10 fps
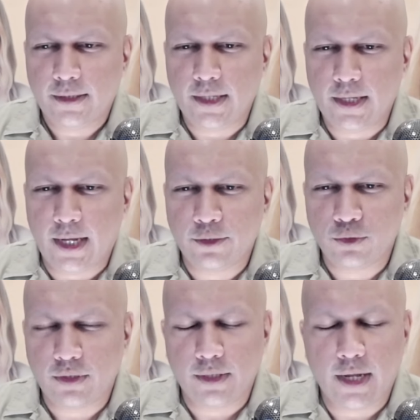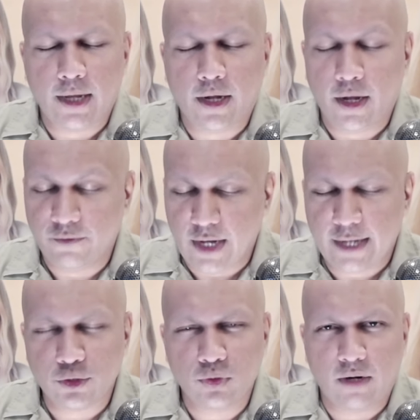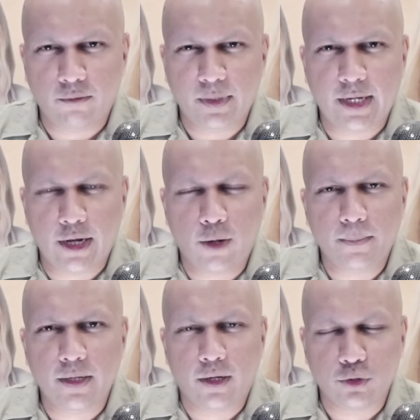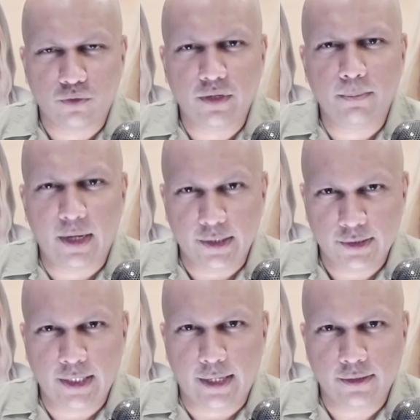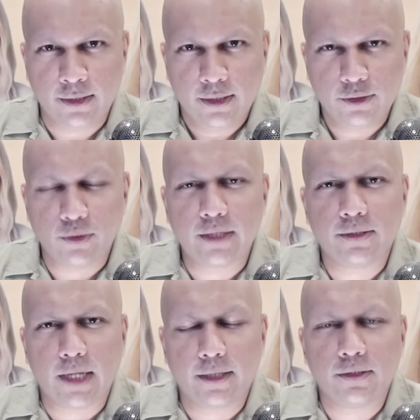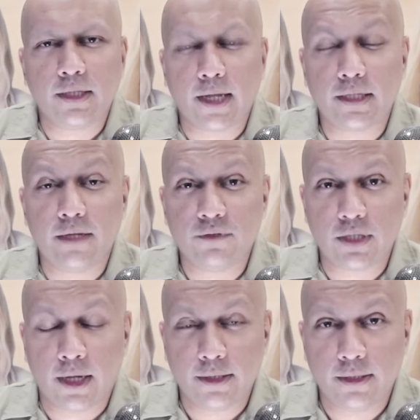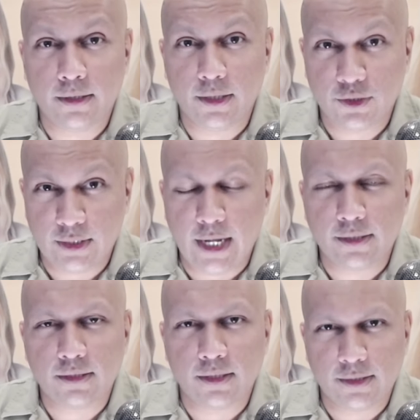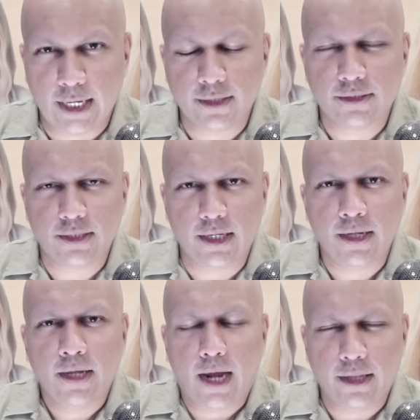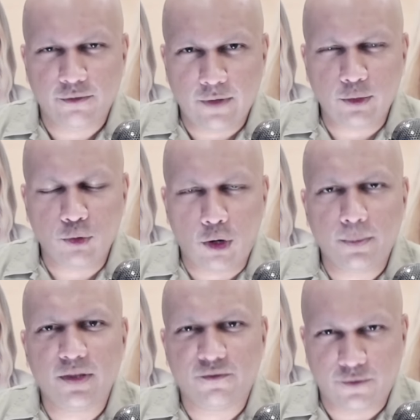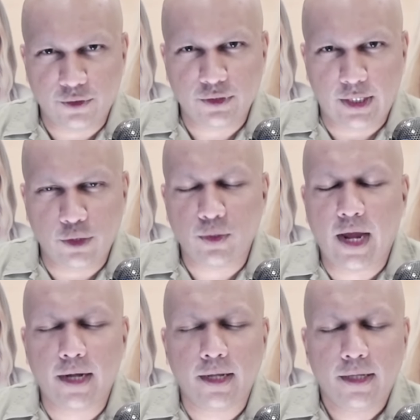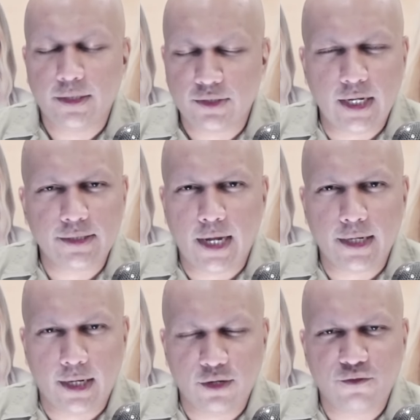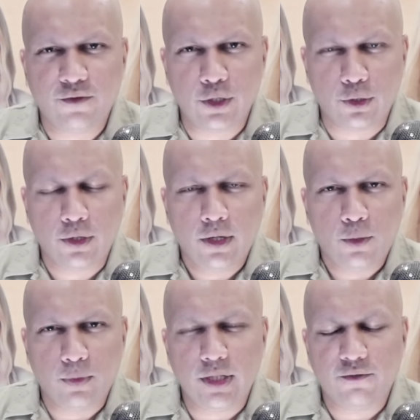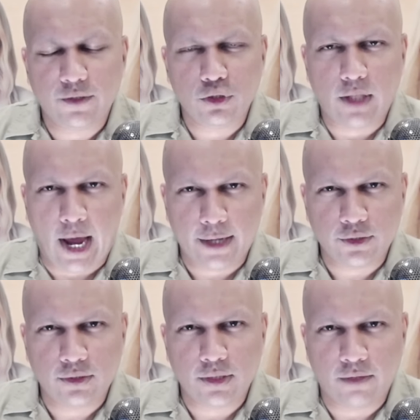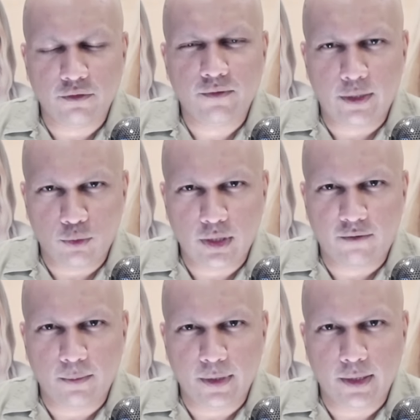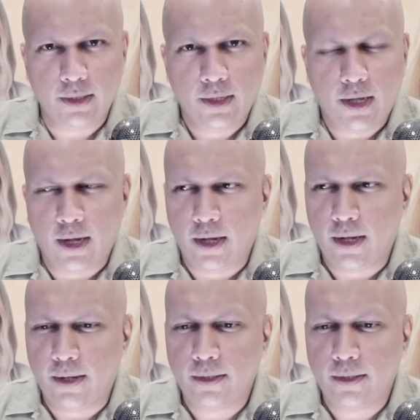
the interest of the national government cannot be contravened by the states. So that's like, that gives uh, the states the second seat and the federal government the first seat. You can't, the states can't interfere with the official actions of the federal government. Uh,